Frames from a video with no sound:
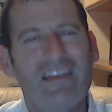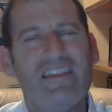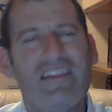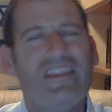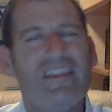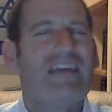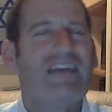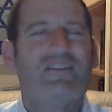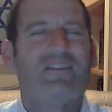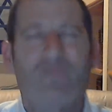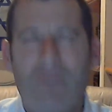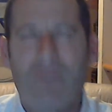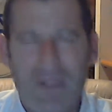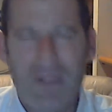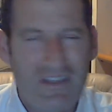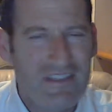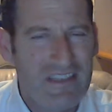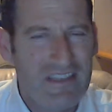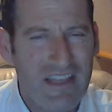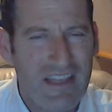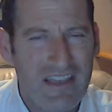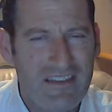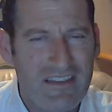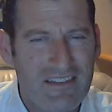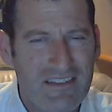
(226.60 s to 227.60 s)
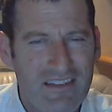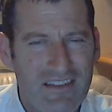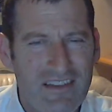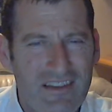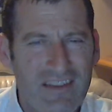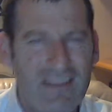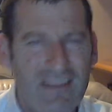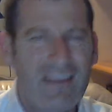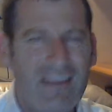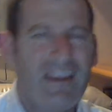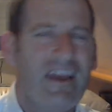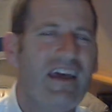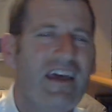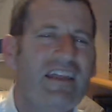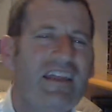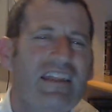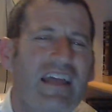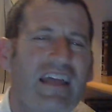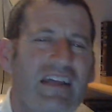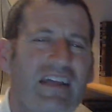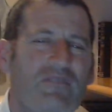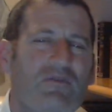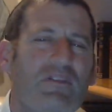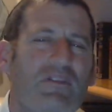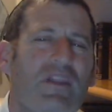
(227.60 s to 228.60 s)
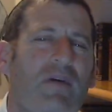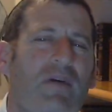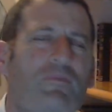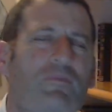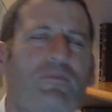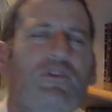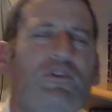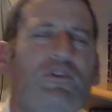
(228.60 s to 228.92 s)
That's what it says. And that's what that